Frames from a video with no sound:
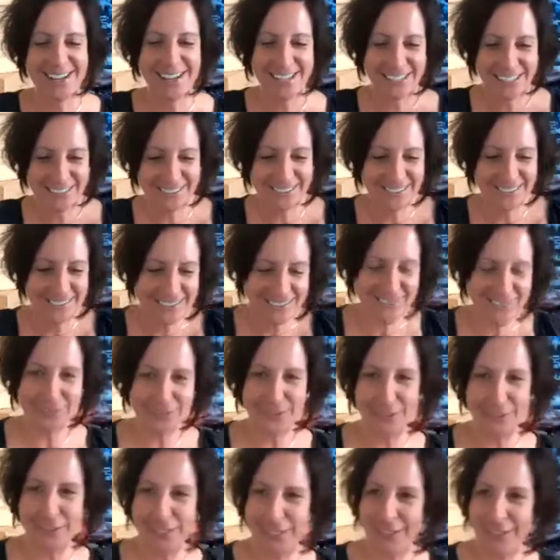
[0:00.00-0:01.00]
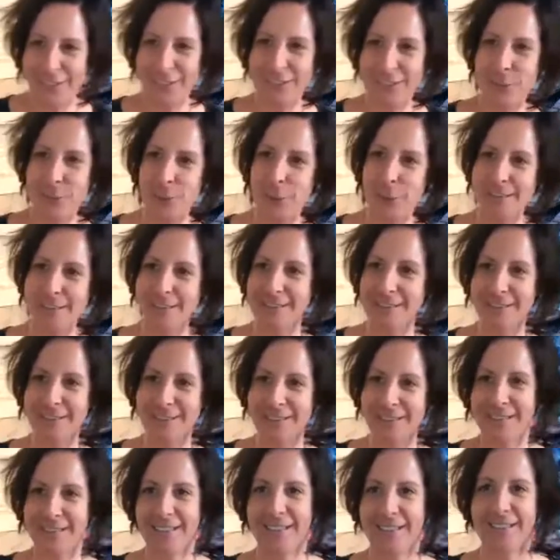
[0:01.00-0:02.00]
those are the choices.
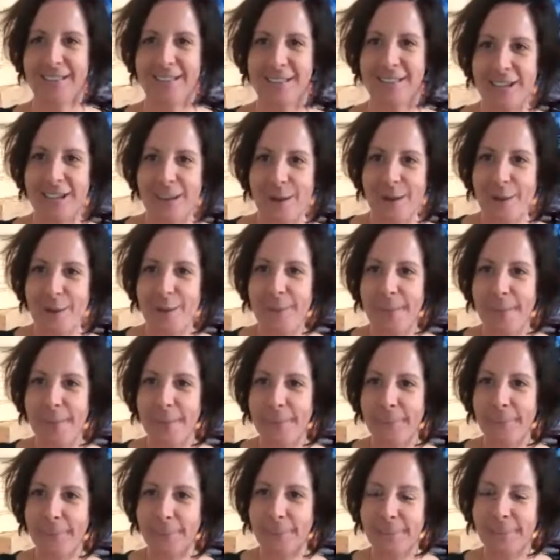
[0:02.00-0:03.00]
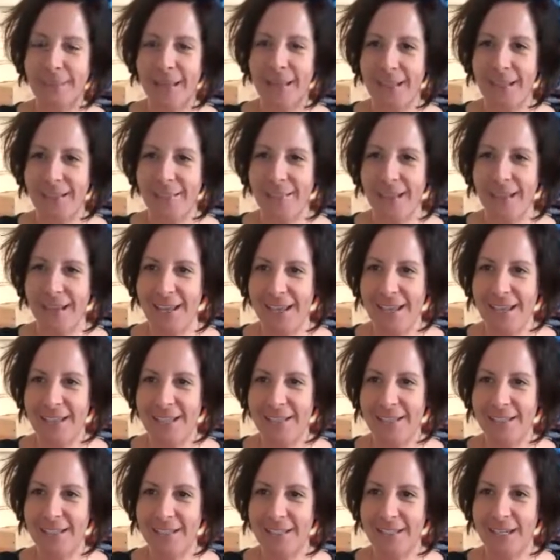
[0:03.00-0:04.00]
And
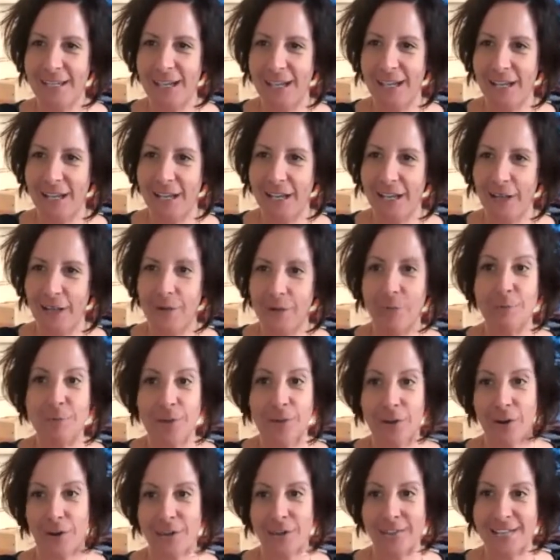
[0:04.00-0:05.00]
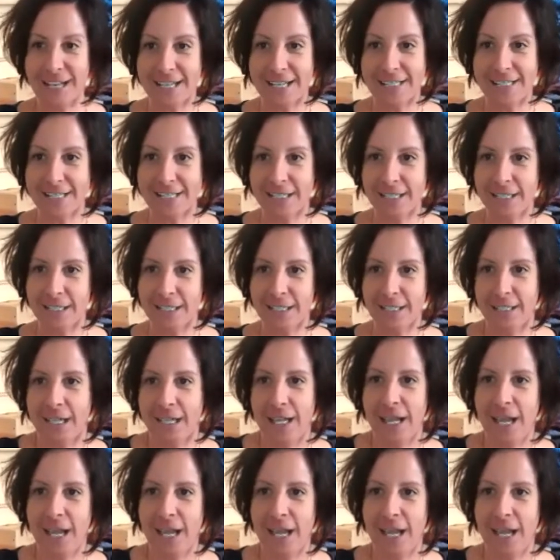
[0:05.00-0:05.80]
then Carl's asking,